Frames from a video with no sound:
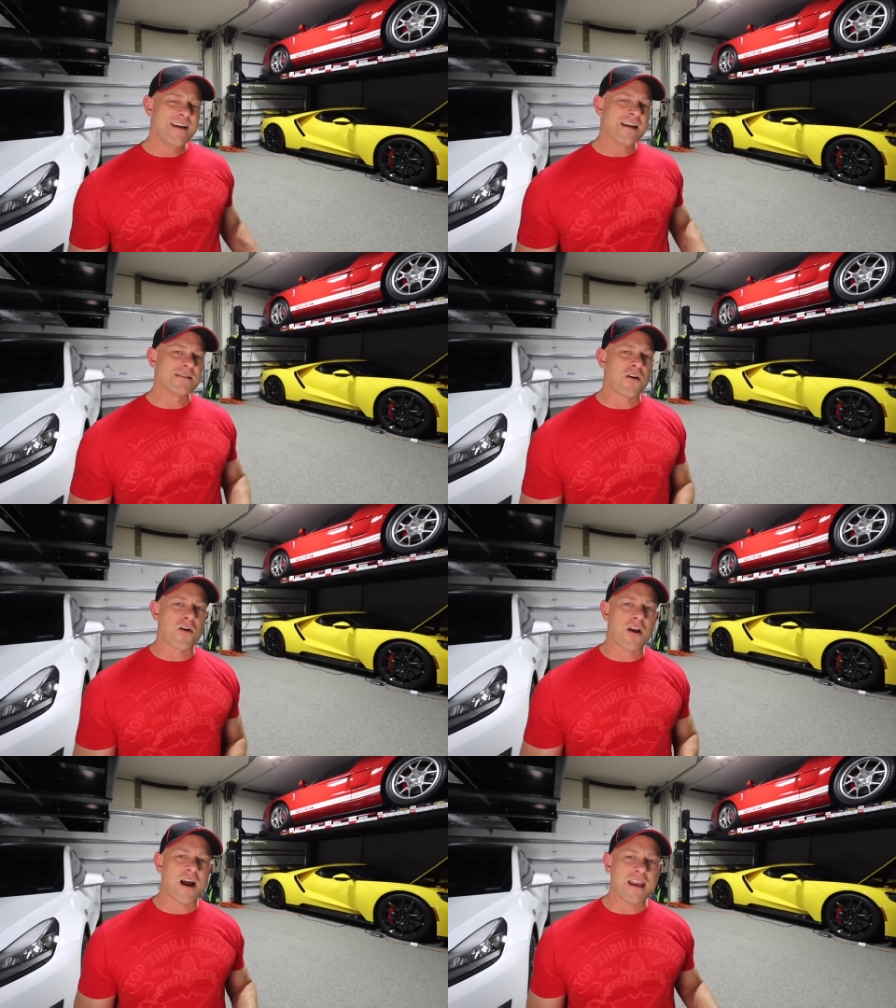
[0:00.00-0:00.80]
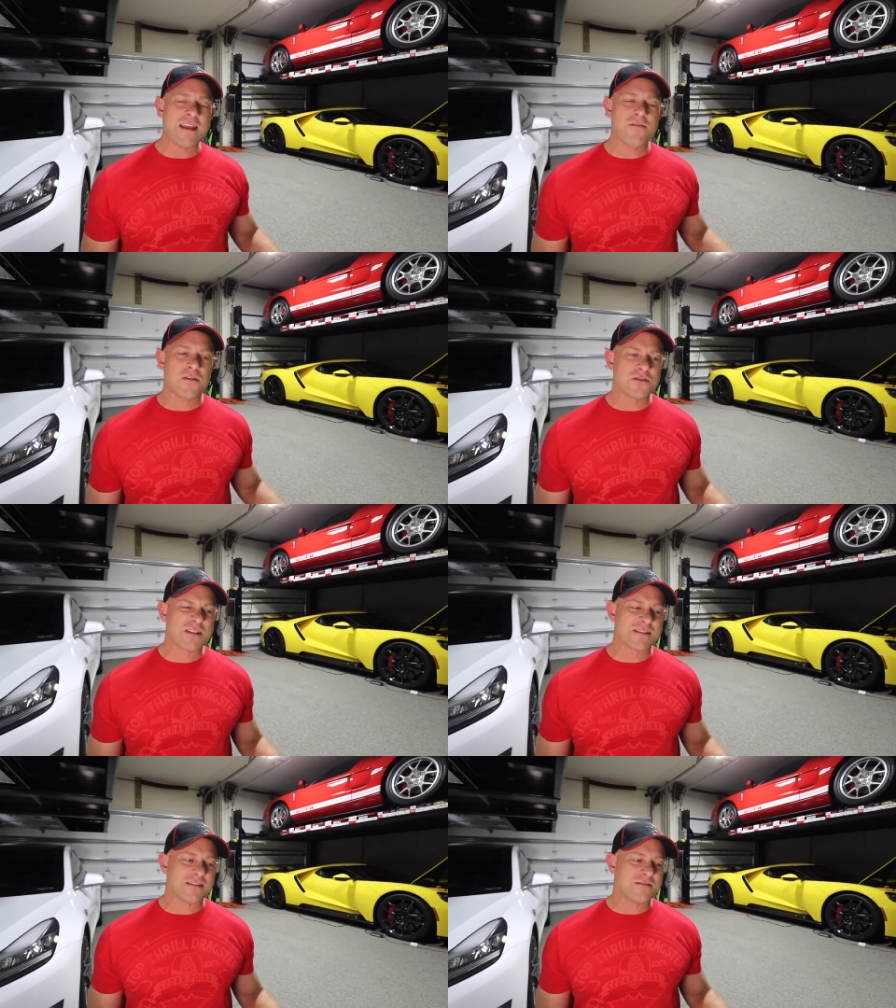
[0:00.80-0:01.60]
Is the Huracan Evo
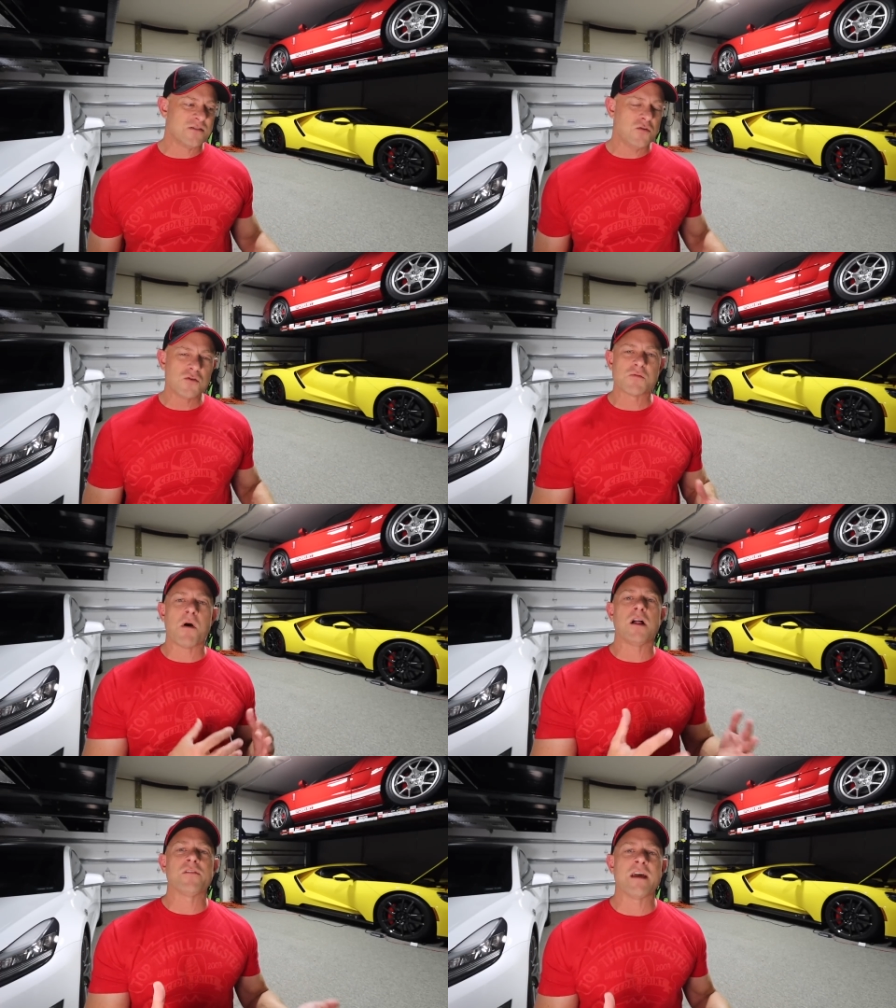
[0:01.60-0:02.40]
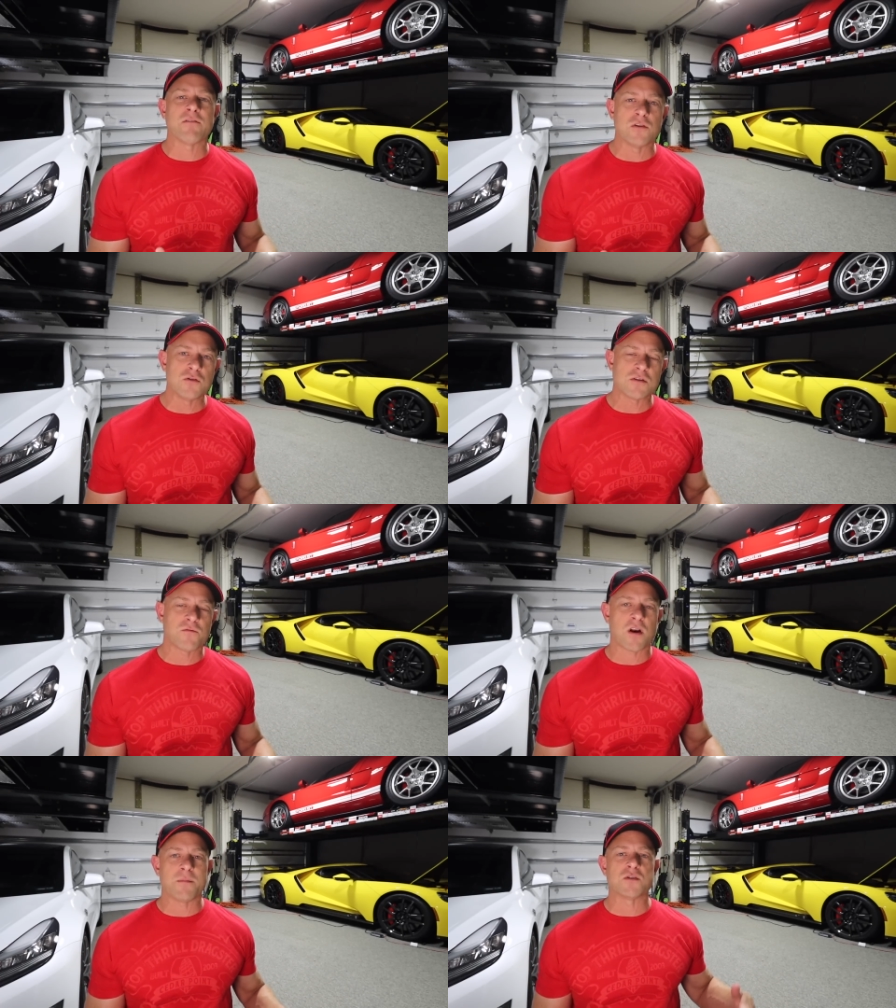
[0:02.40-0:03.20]
just too small of an evolution
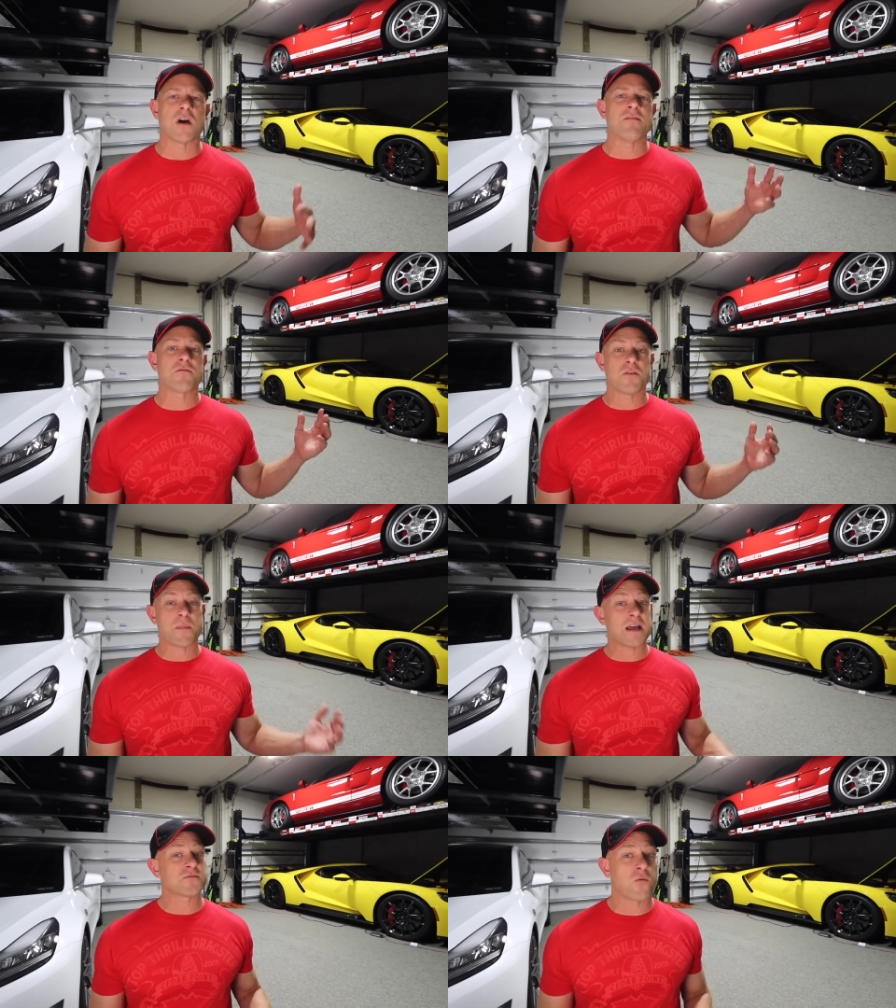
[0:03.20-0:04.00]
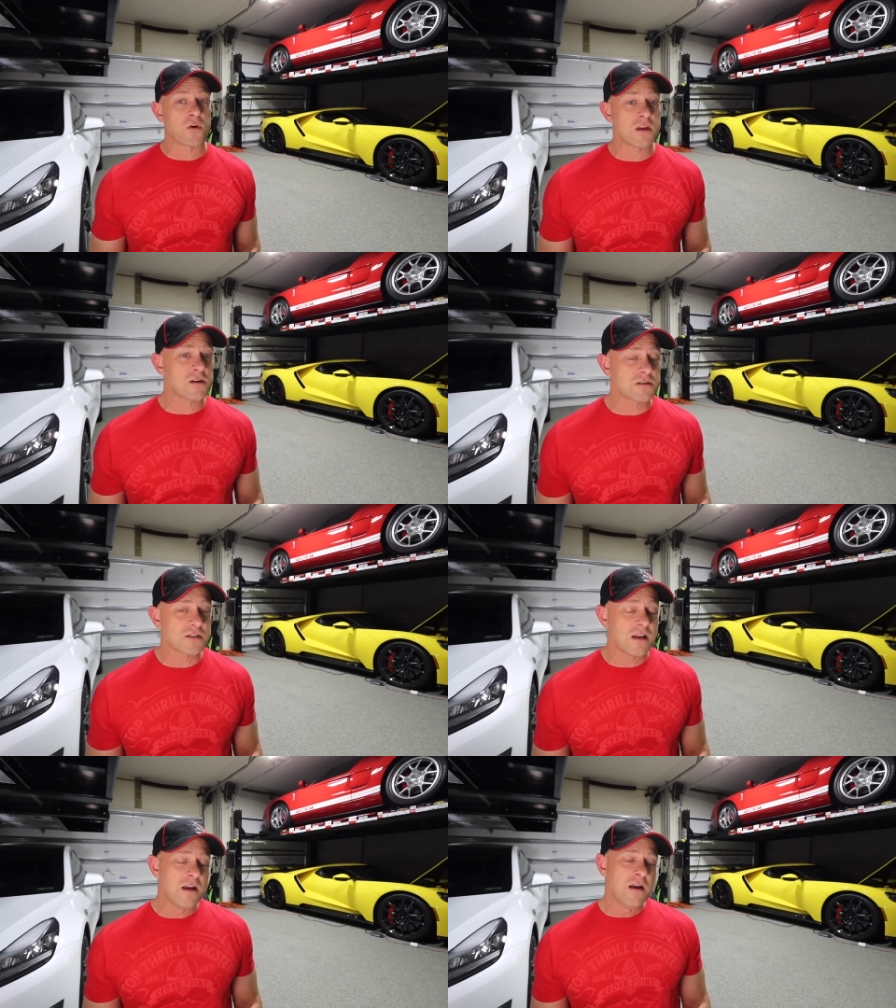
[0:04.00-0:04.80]
for what I've been driving for the past four years?